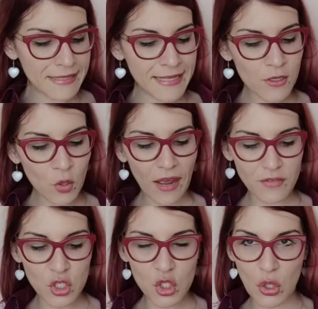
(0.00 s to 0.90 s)
Then you
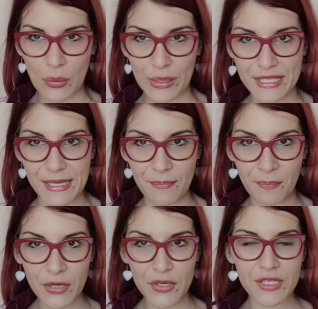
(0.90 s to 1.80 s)
have sewing
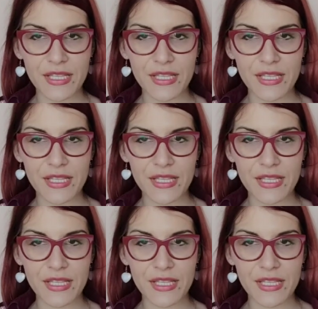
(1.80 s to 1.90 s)
zippers.